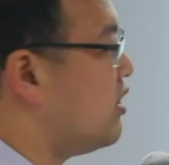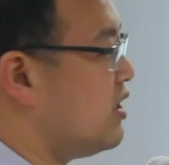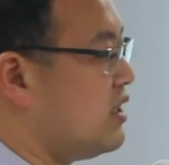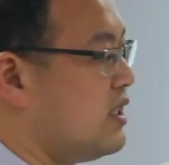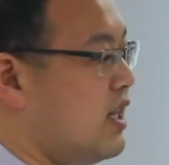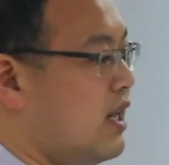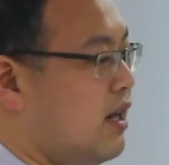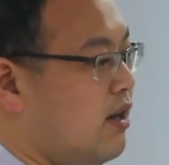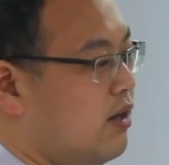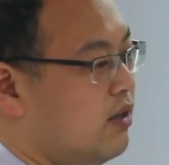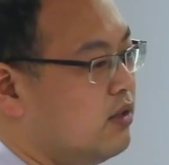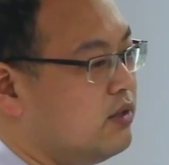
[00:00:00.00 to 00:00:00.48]

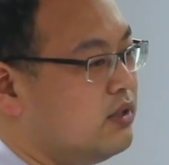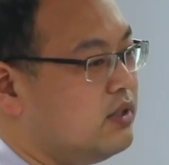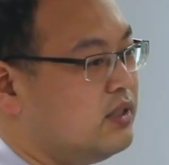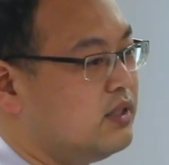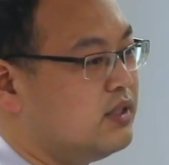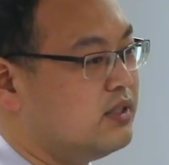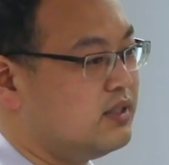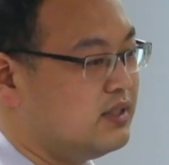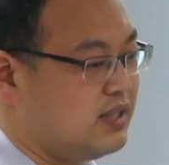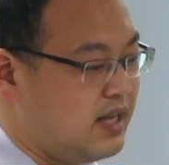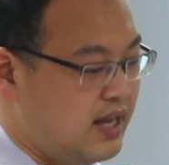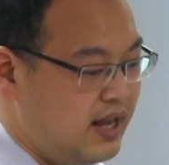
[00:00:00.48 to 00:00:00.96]

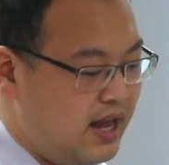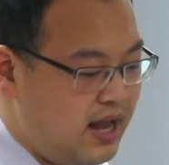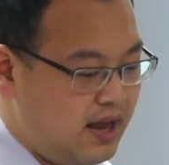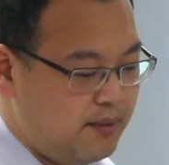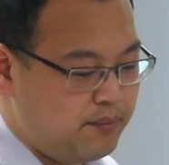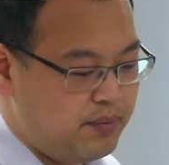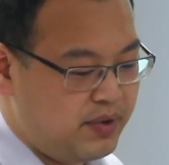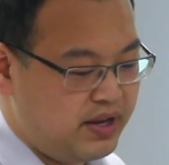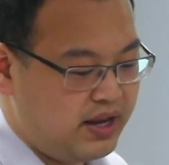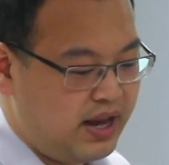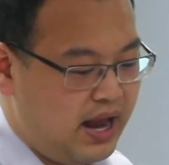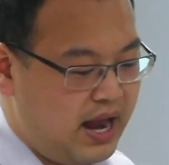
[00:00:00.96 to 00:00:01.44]
results that
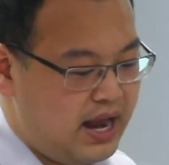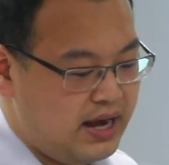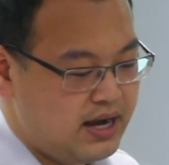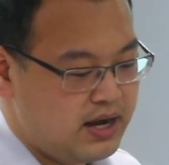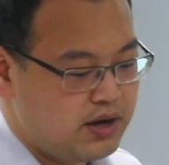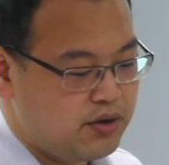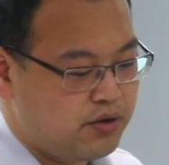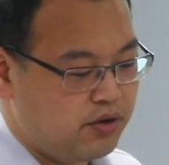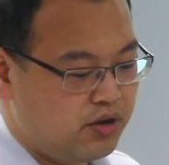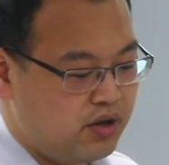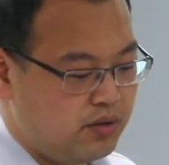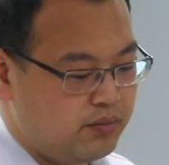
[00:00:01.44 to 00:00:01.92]
happen at
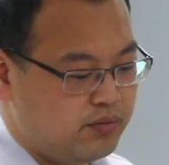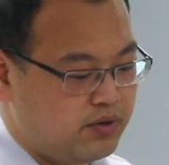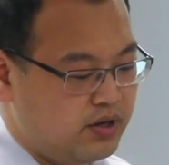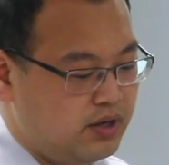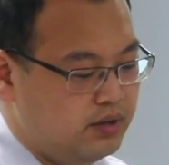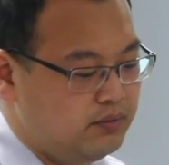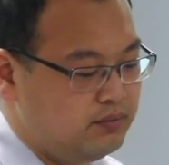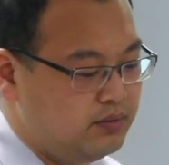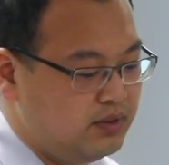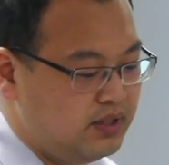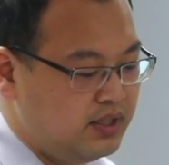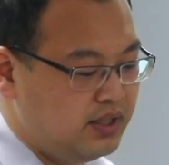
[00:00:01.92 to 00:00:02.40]

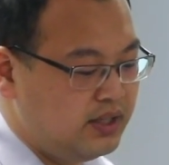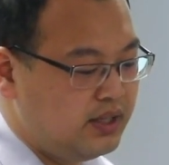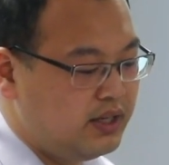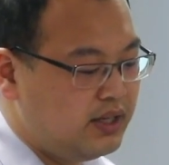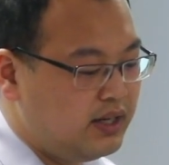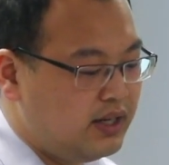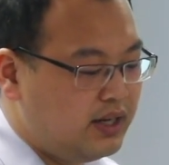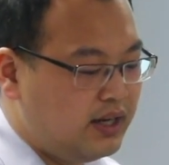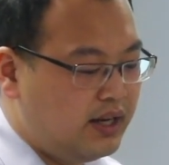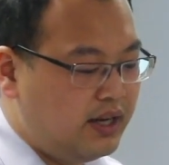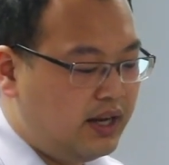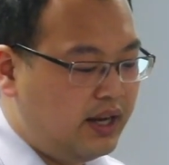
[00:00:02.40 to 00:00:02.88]
equilibrium,
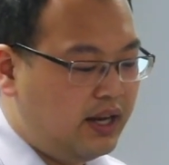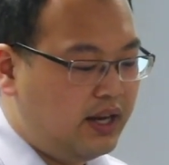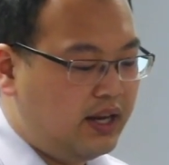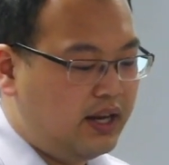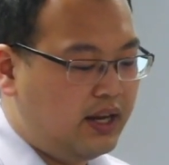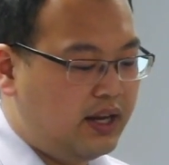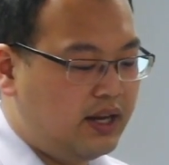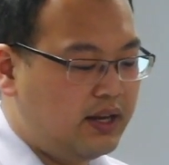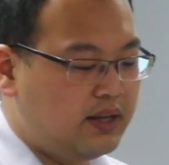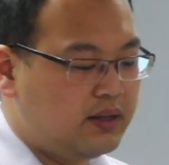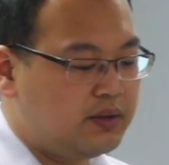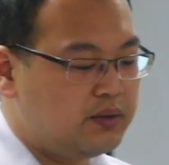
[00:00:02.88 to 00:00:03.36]

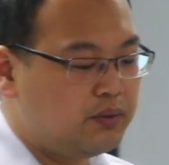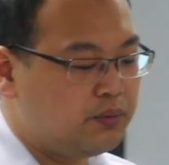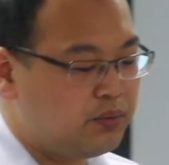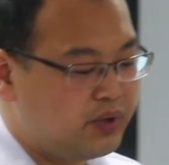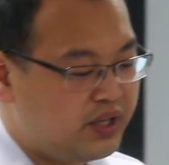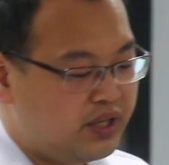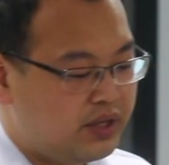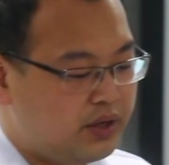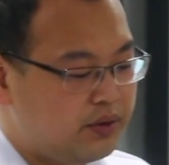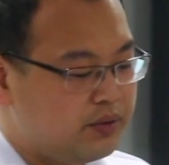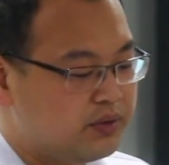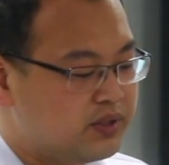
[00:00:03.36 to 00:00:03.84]
and
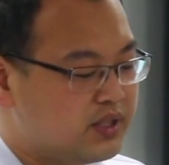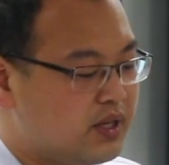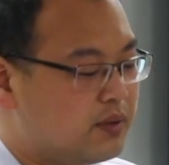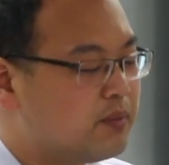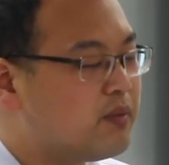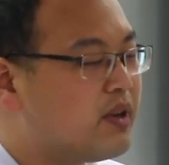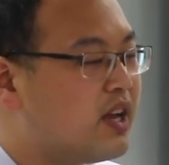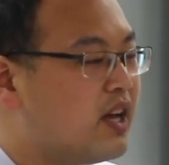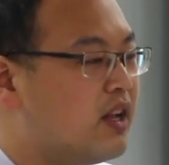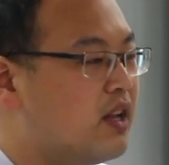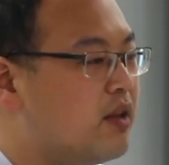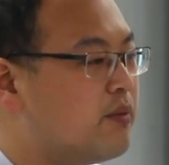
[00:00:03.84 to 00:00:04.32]
we use
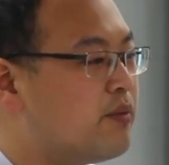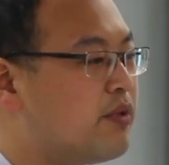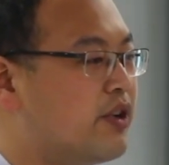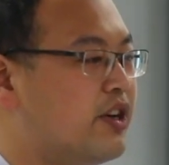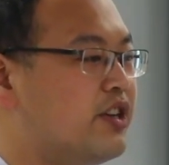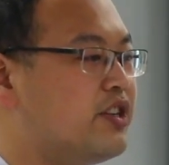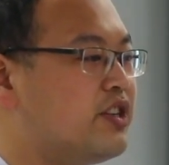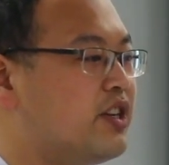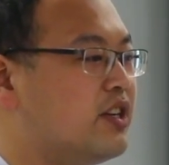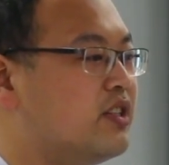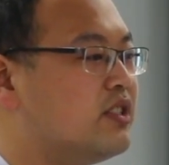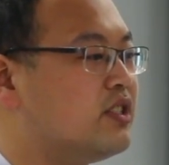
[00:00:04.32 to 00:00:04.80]
some
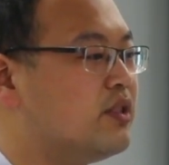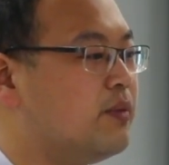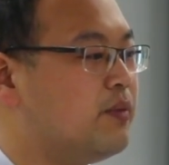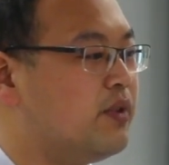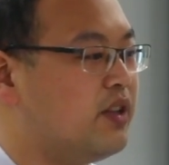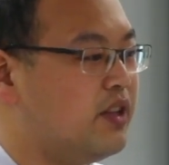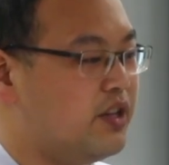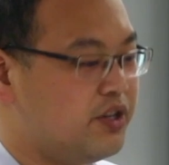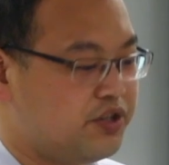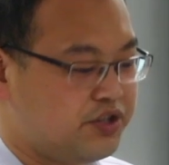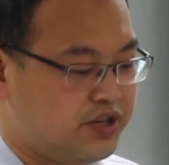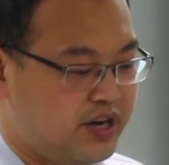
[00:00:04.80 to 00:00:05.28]
calibration and
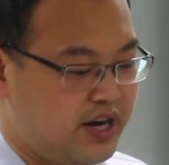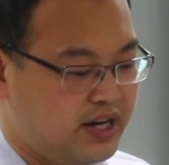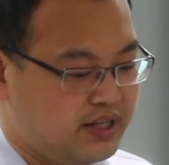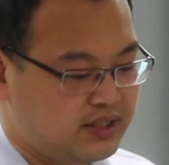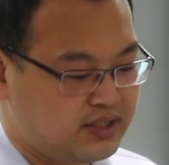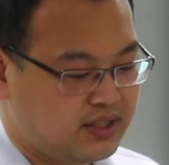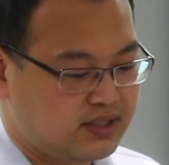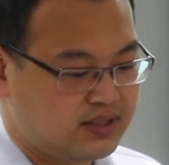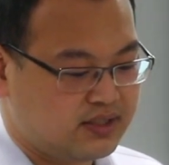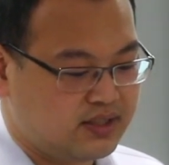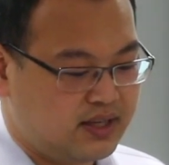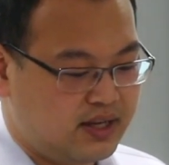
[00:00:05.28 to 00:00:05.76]
simulation
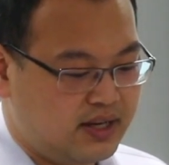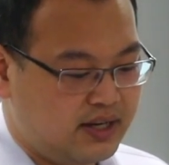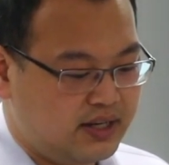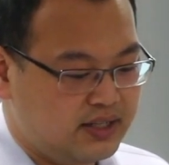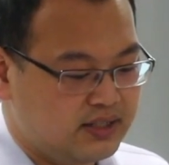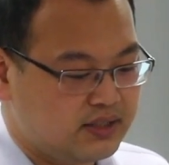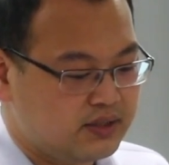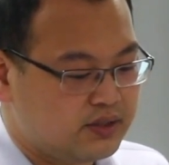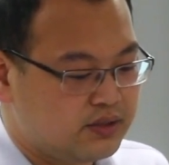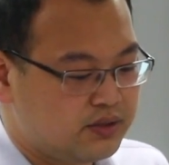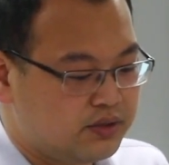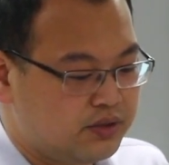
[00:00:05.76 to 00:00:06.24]

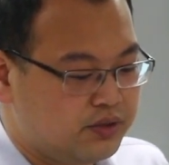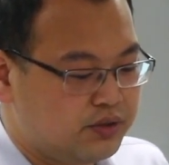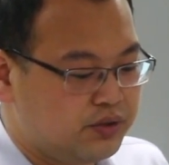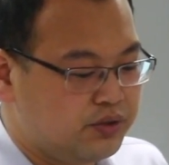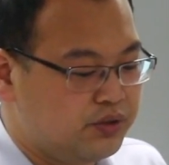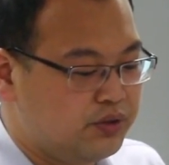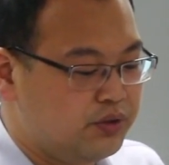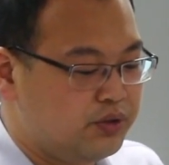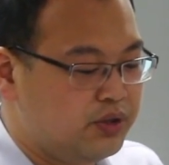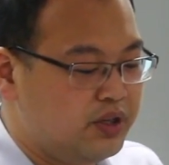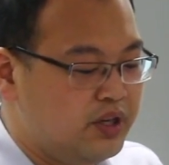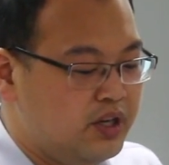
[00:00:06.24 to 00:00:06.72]
exercise
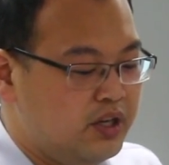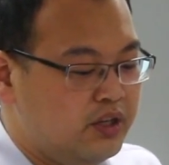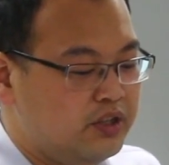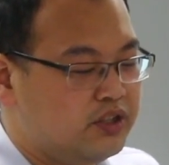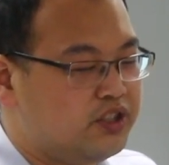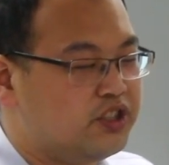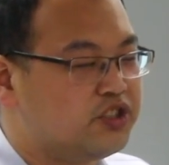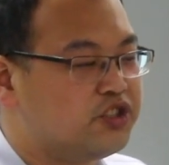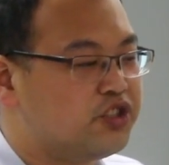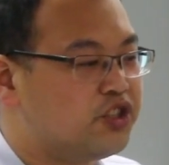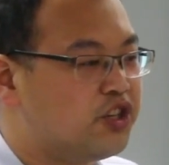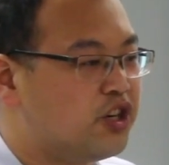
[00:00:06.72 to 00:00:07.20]
to
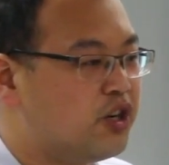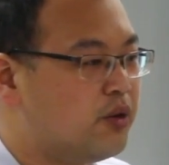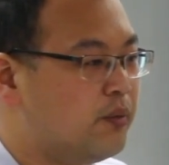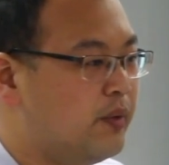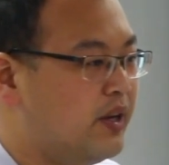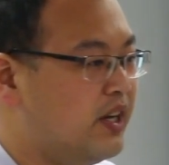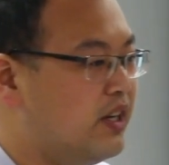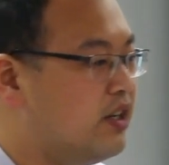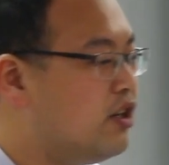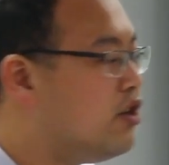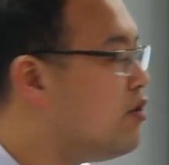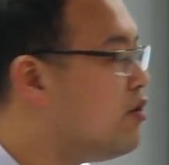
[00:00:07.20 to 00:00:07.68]
determine